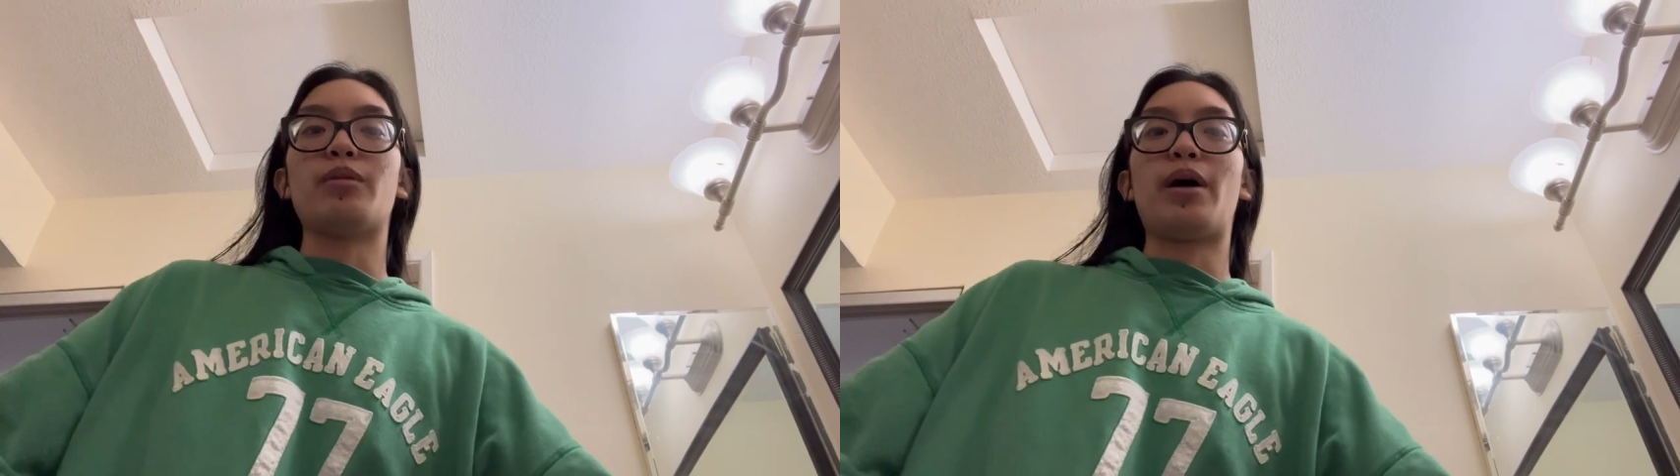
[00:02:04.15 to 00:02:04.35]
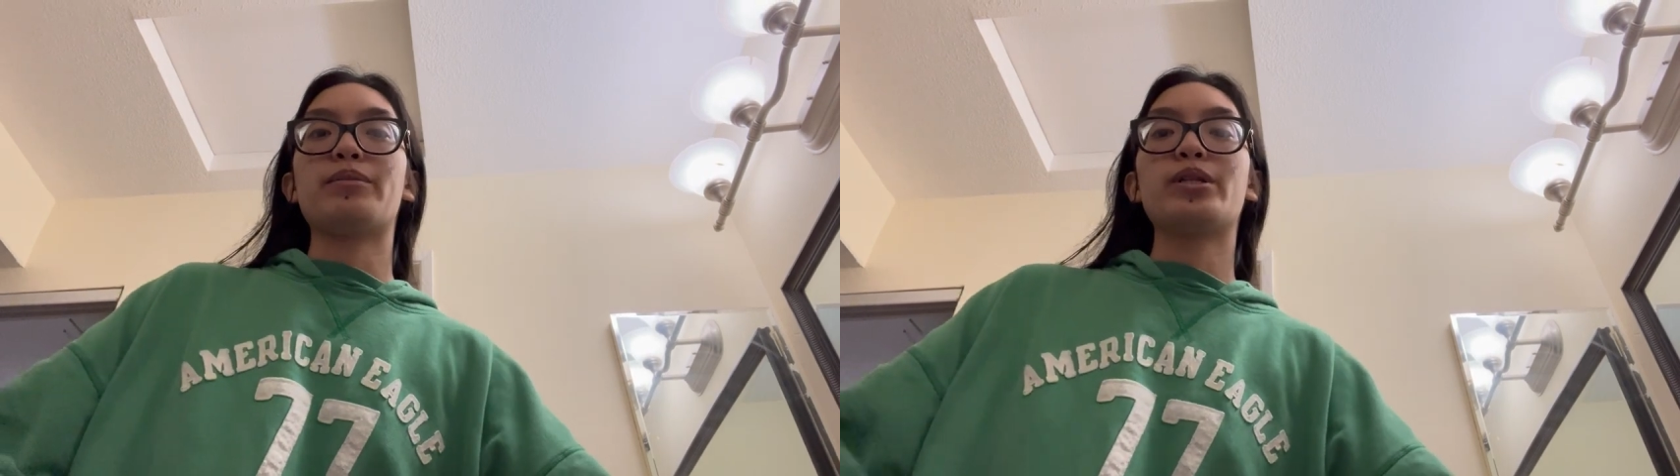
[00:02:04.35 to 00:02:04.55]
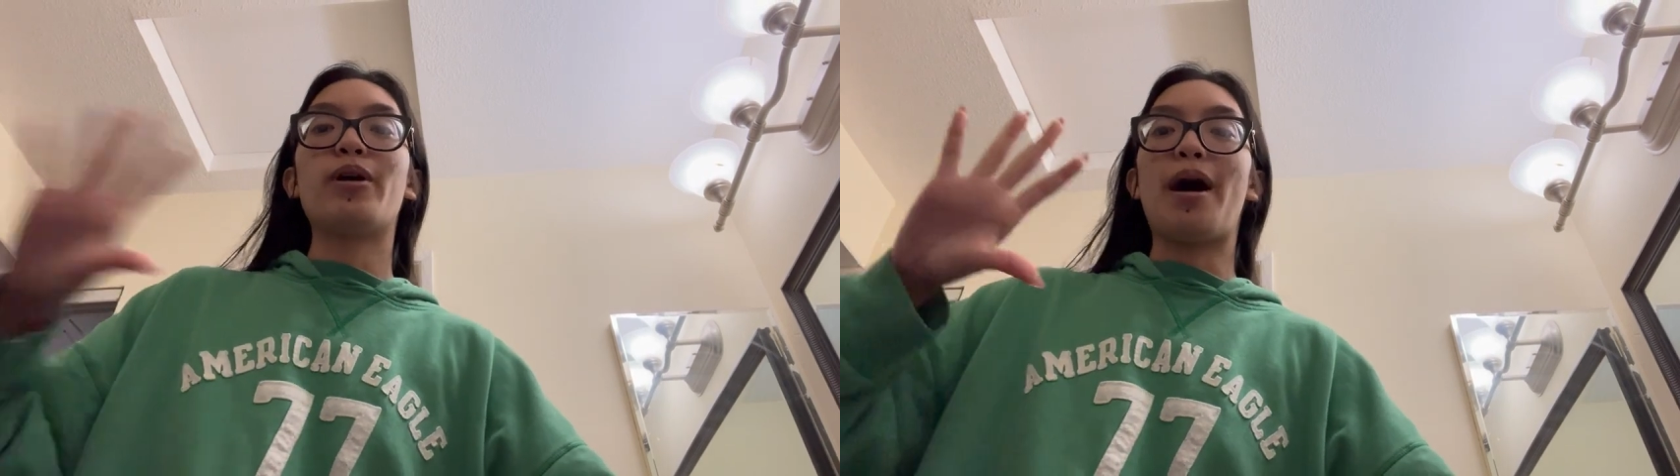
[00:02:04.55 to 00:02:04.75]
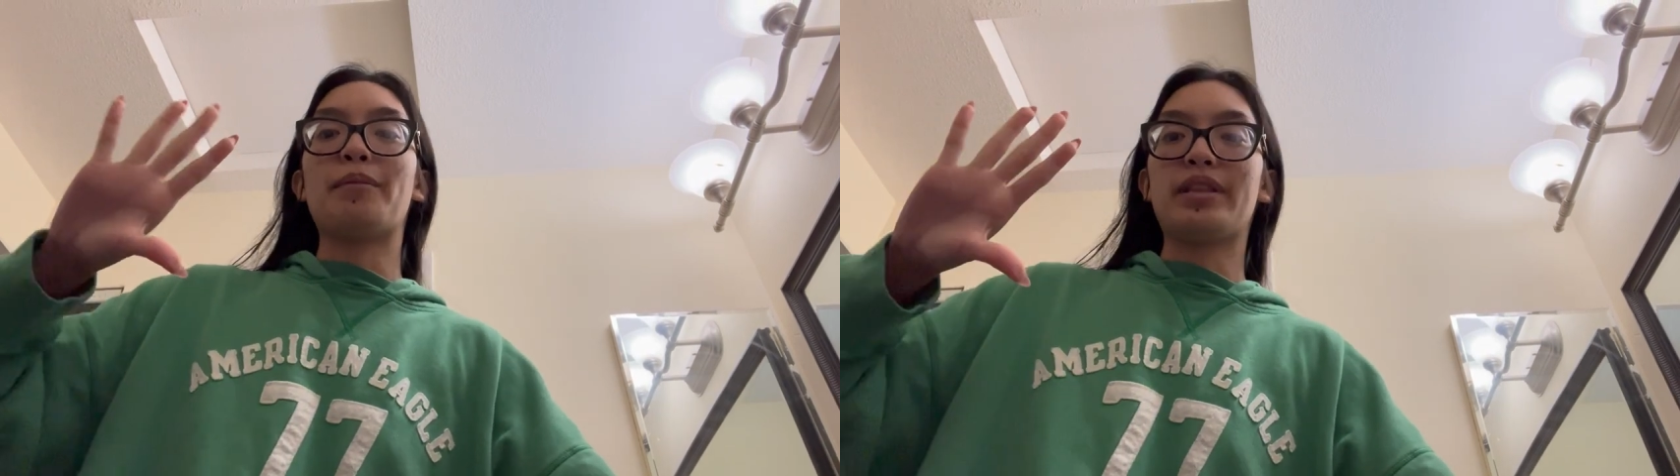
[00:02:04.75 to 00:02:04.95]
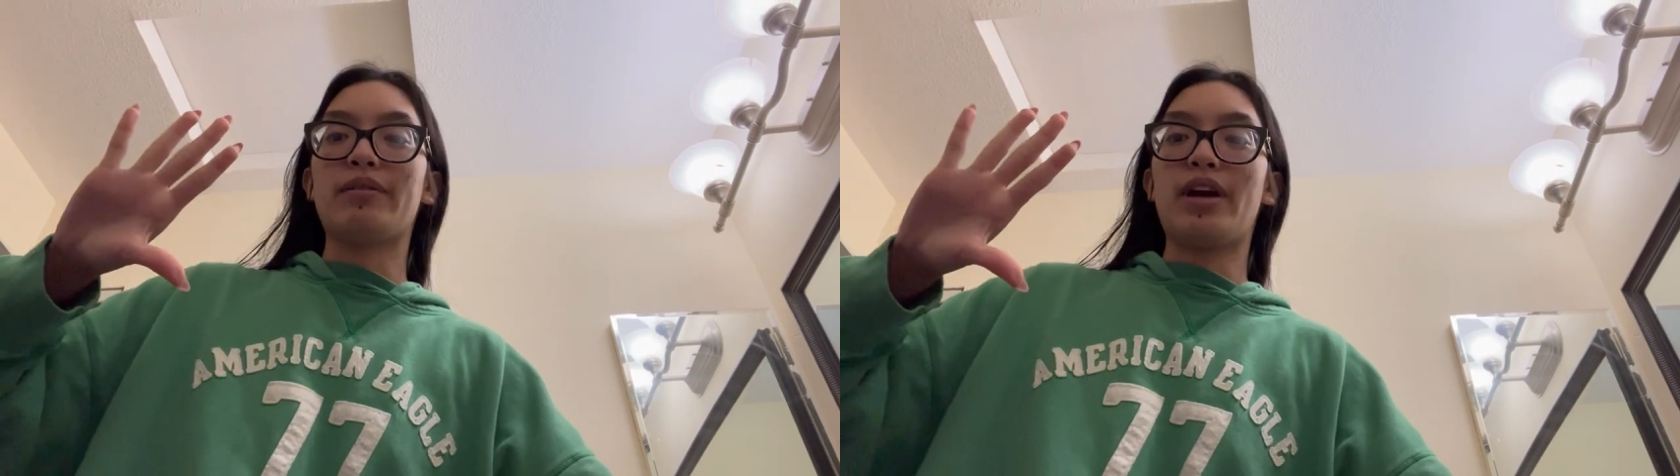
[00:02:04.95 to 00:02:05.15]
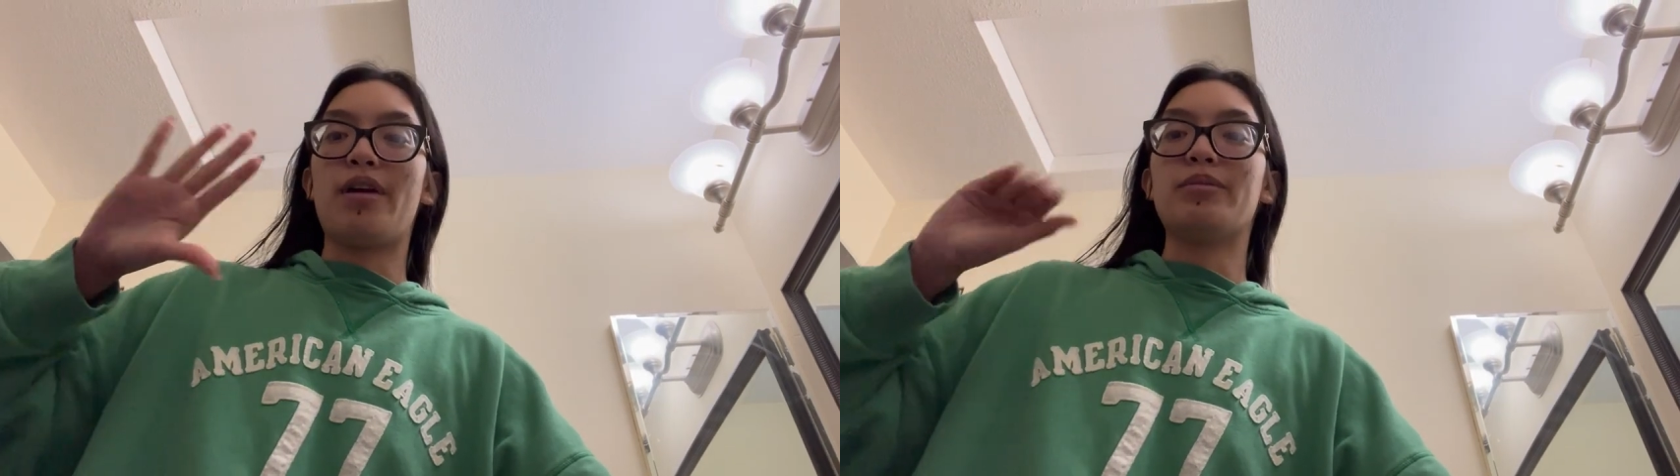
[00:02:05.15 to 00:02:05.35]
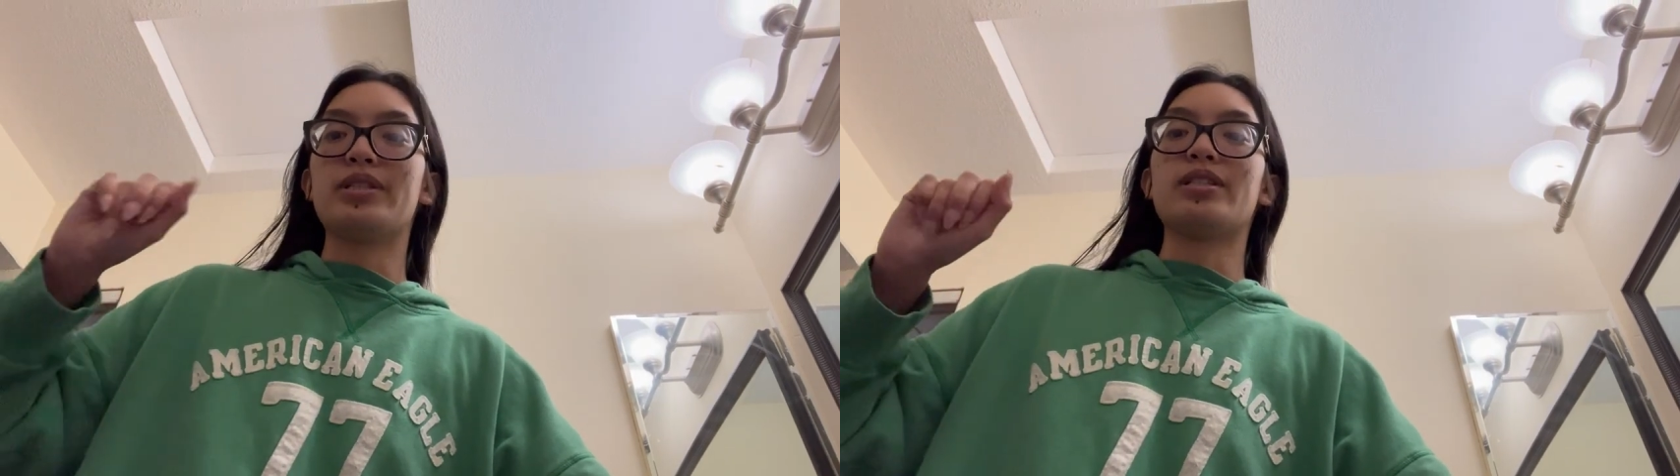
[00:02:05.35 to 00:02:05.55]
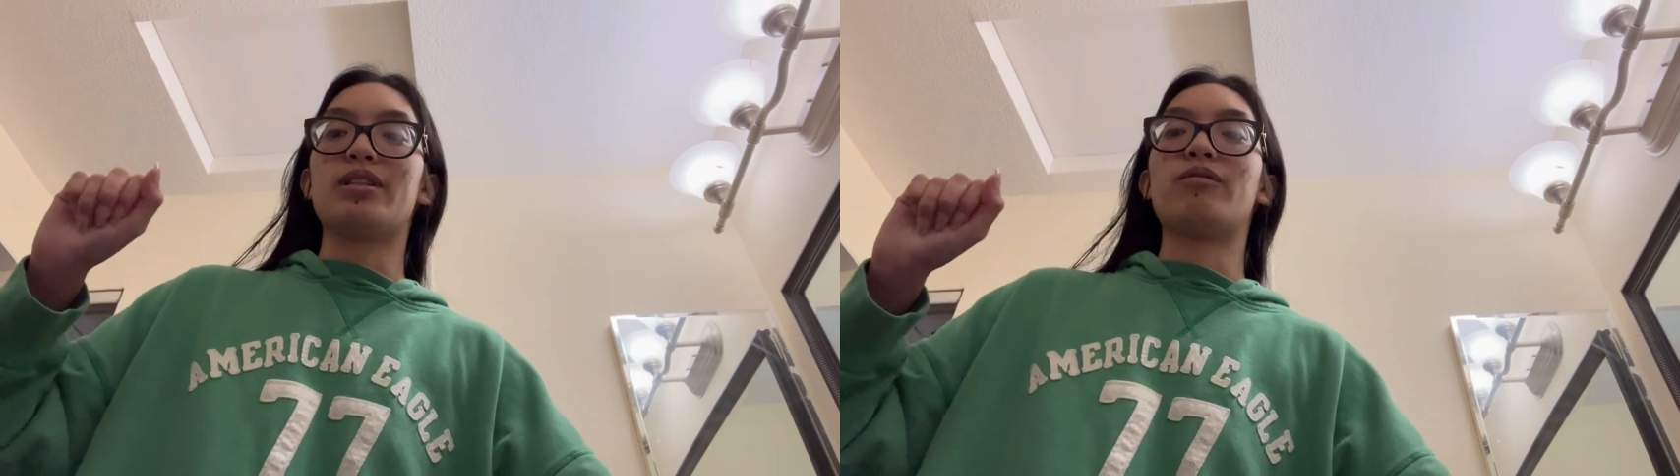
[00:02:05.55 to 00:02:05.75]
but I'm so happy that we have
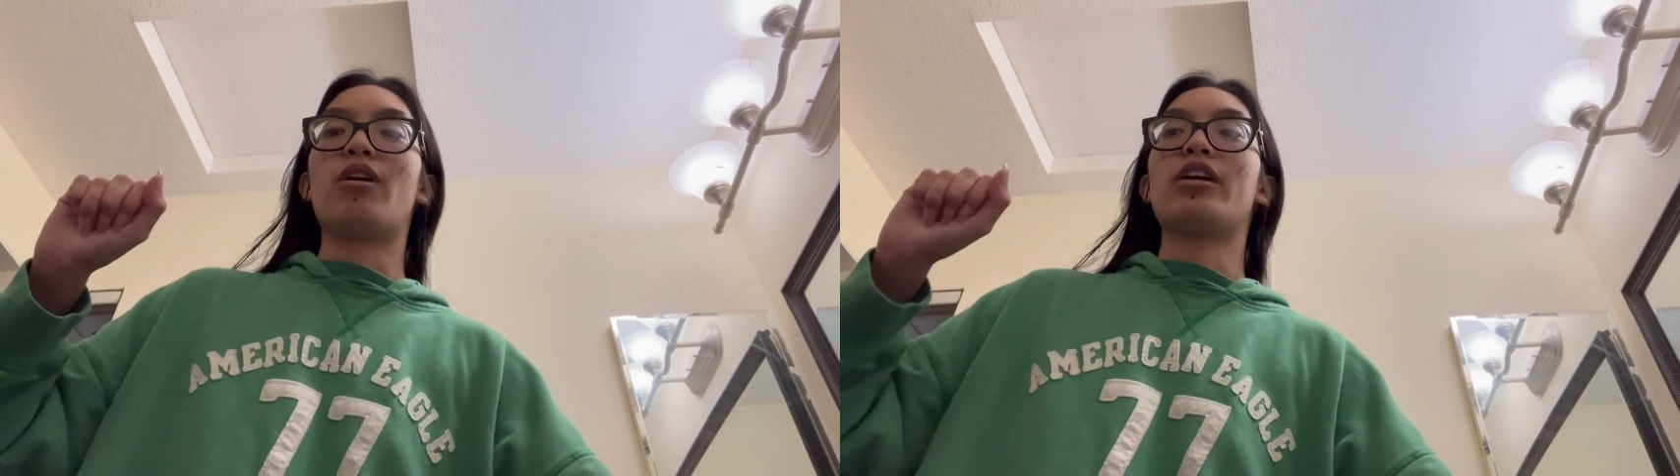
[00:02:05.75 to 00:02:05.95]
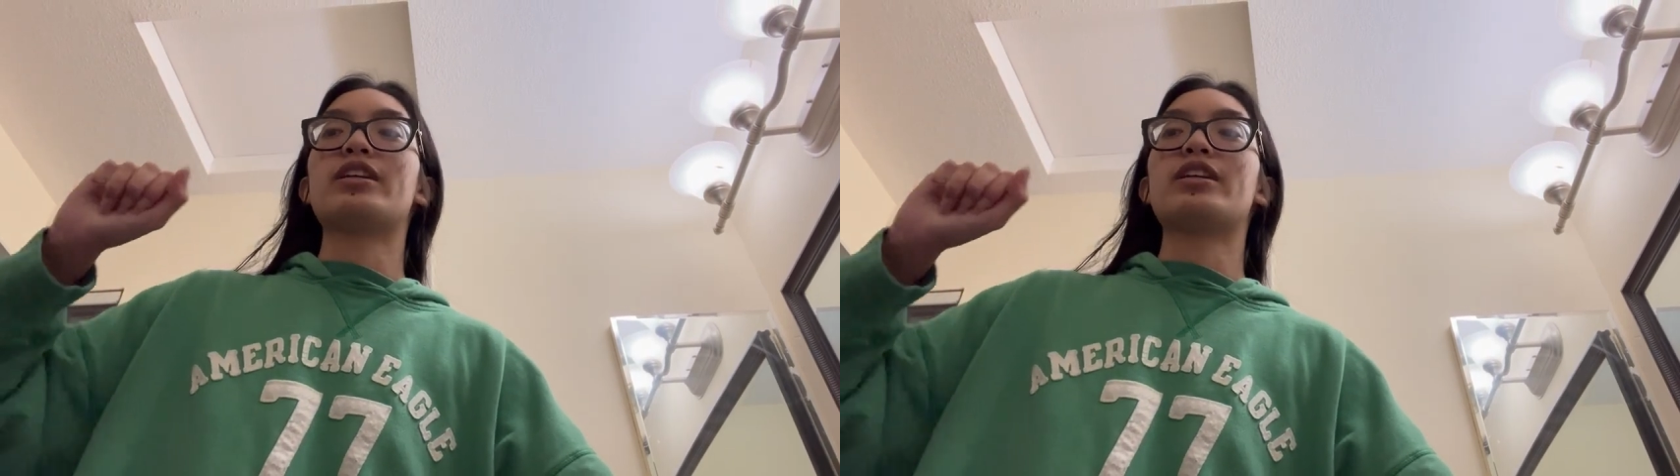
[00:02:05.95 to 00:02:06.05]
Princess and the Frog,